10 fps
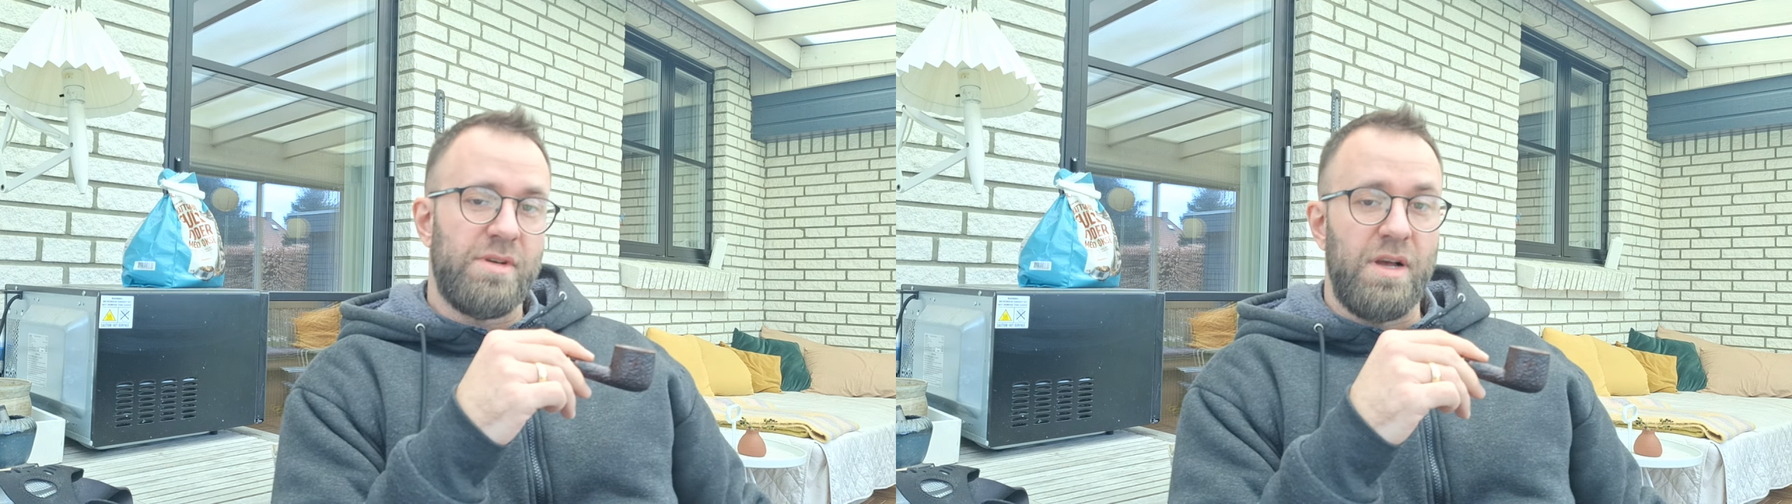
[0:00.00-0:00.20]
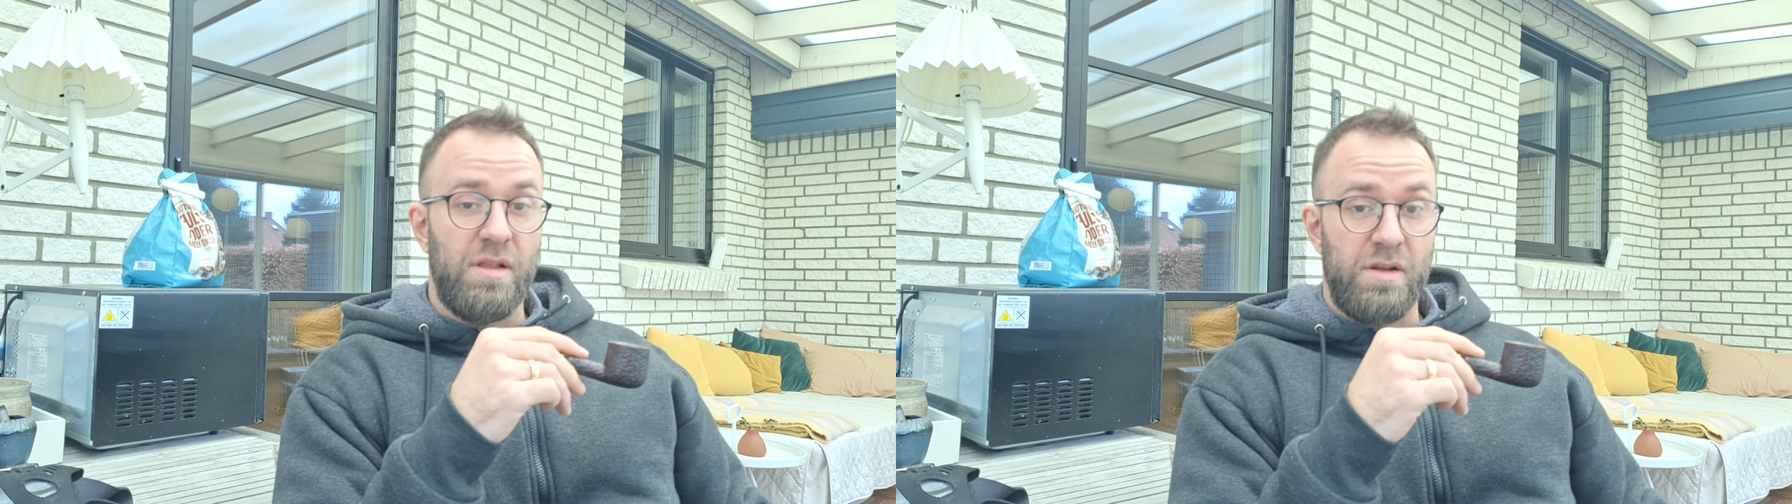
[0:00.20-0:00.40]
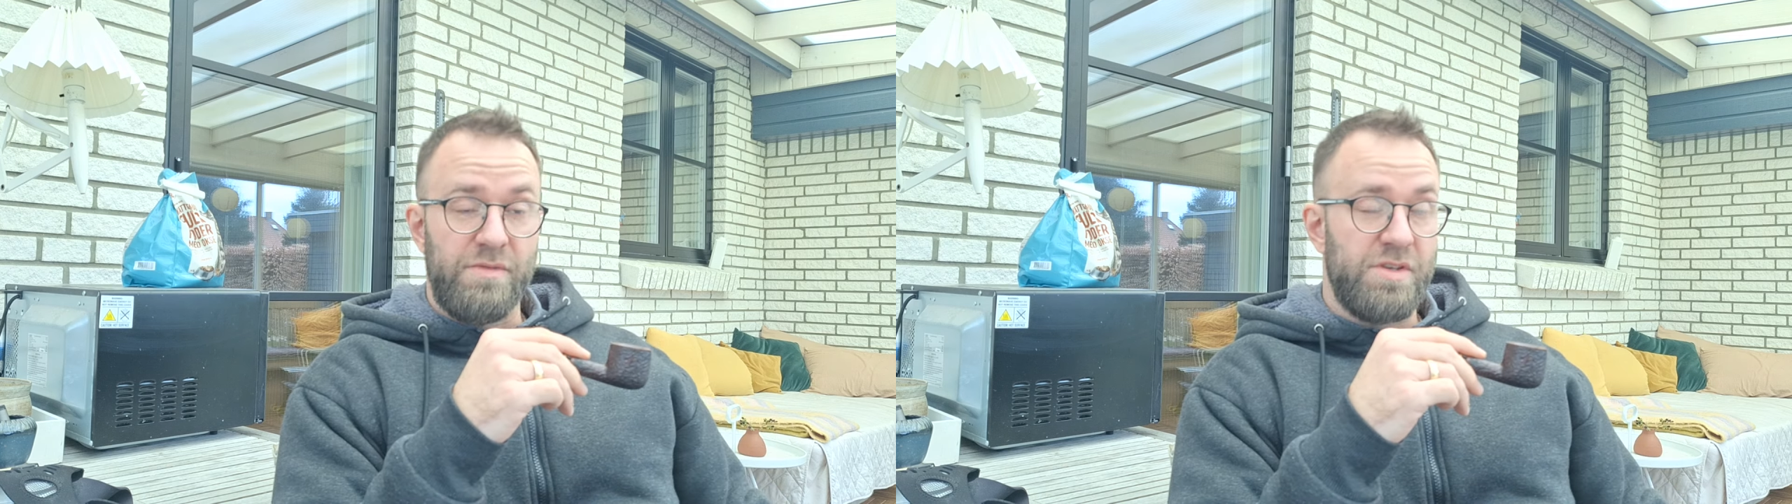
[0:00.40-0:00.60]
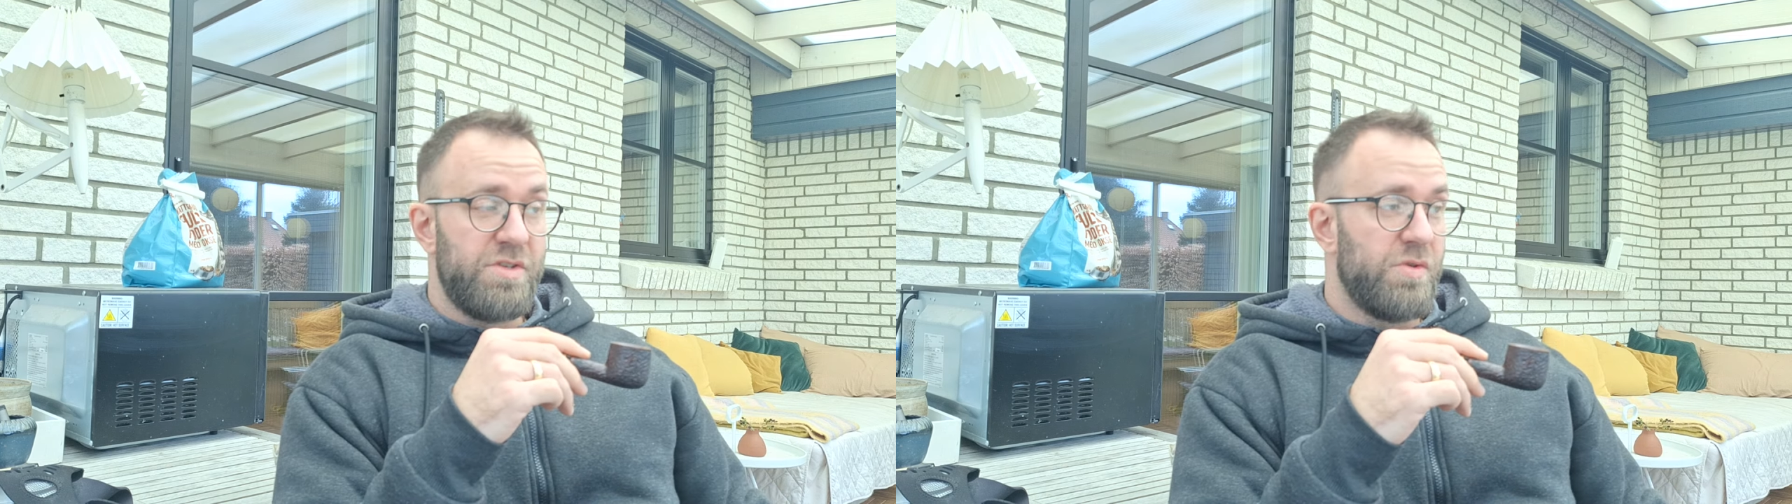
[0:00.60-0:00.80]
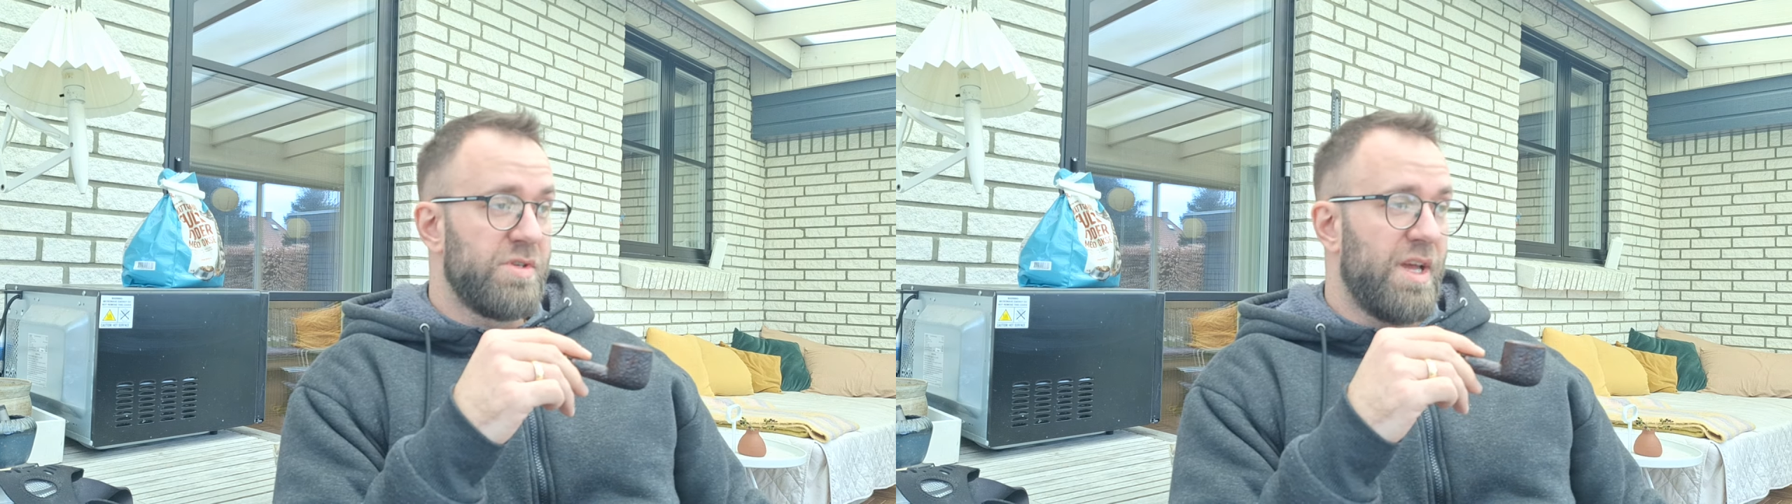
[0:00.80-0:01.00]
a lot of
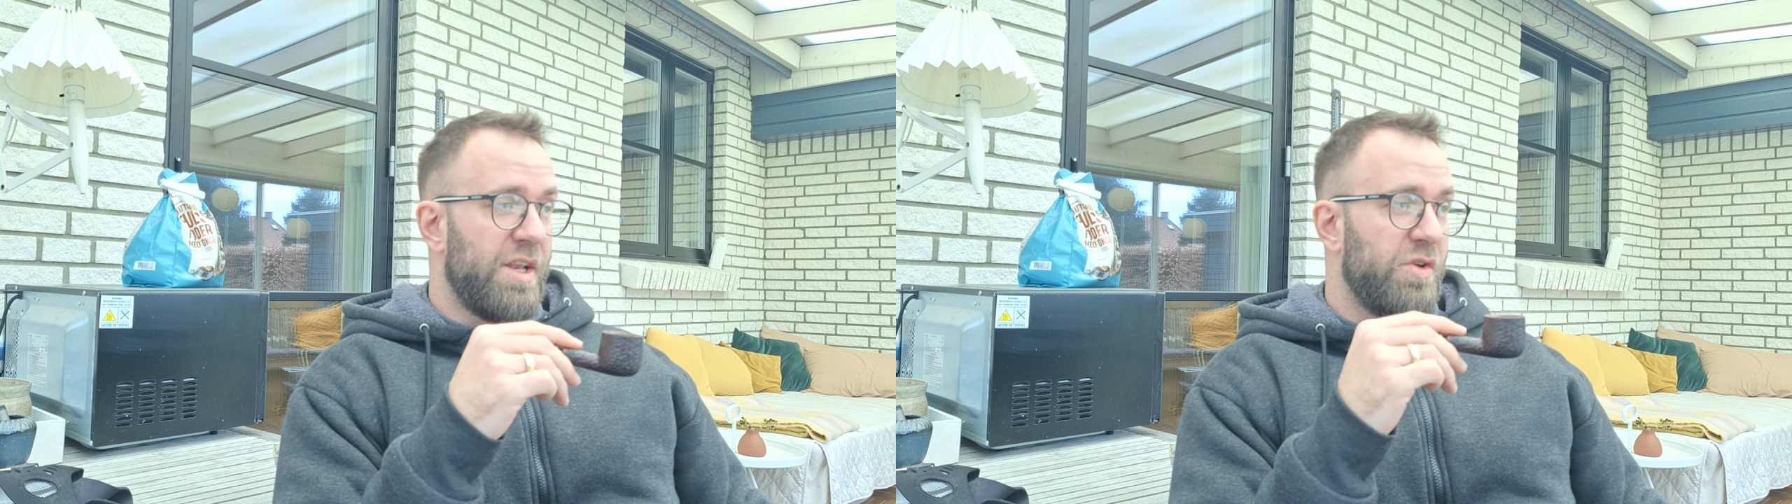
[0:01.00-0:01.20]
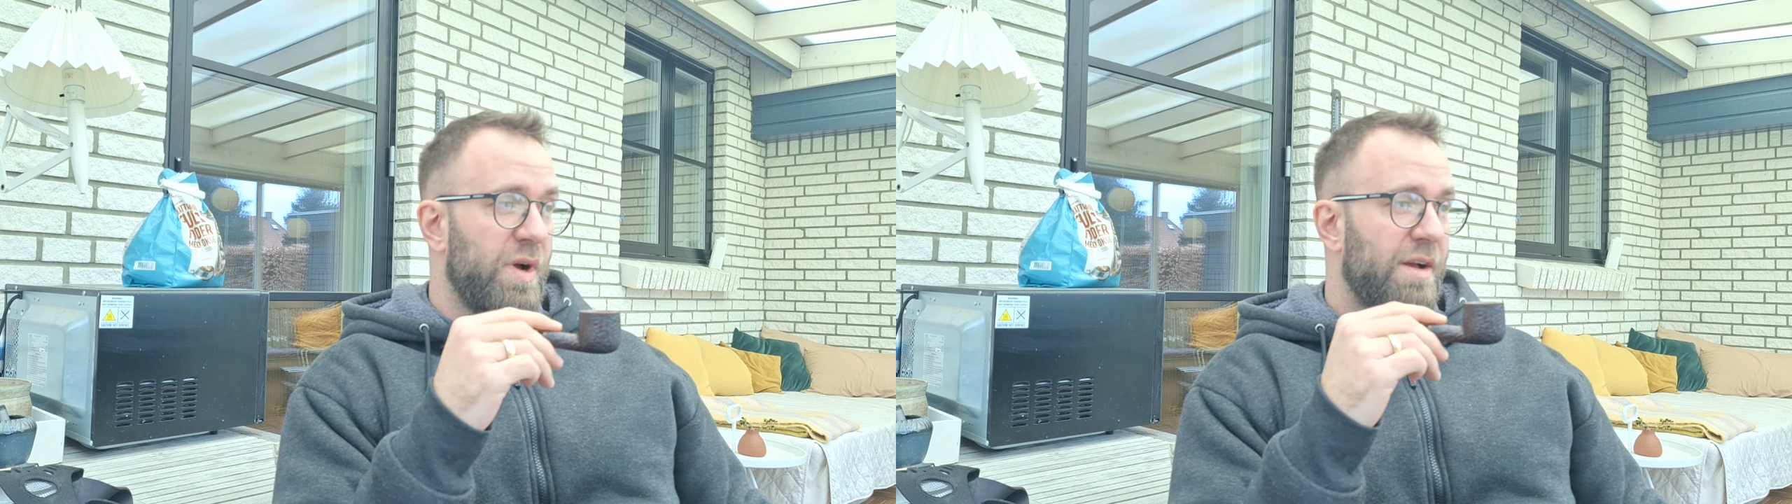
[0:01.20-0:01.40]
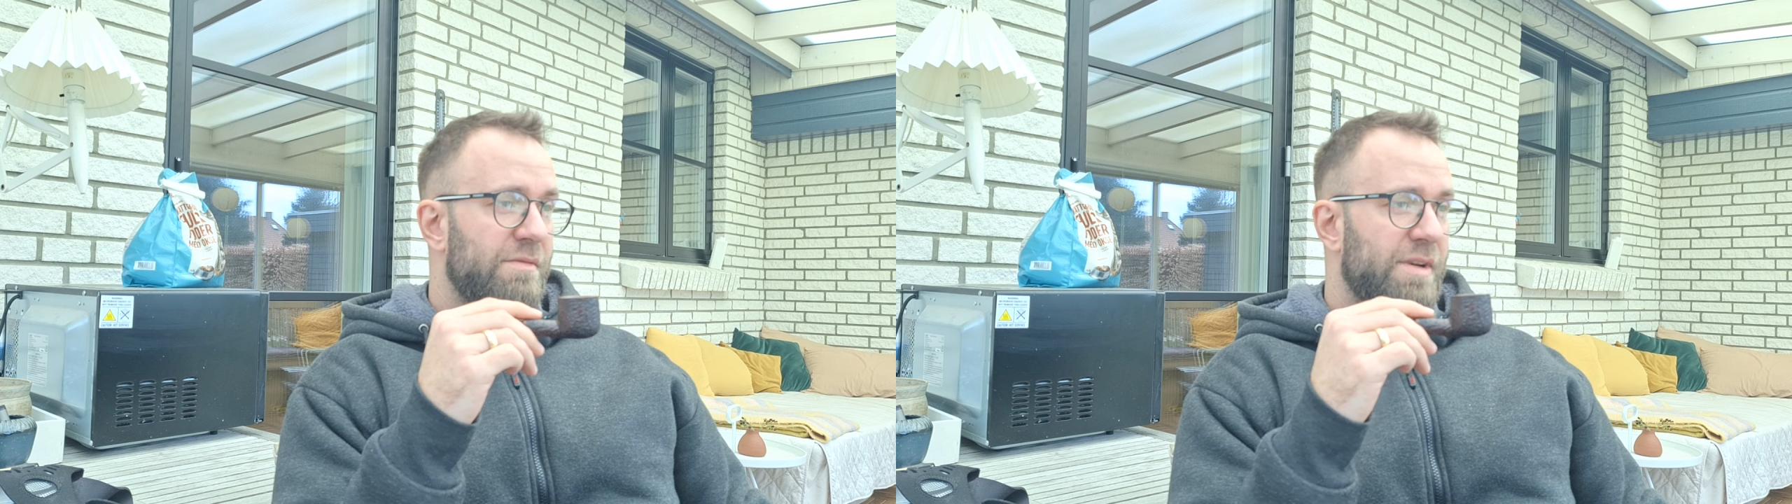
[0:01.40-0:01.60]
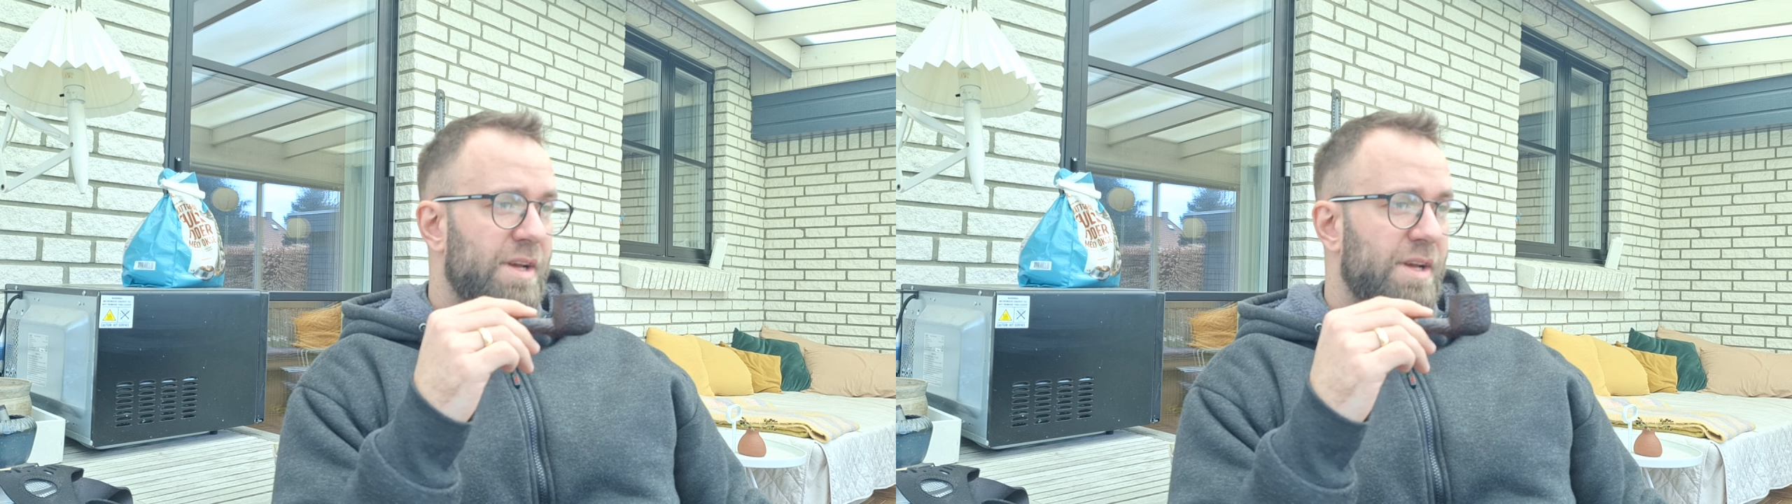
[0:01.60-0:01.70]
issues, and you have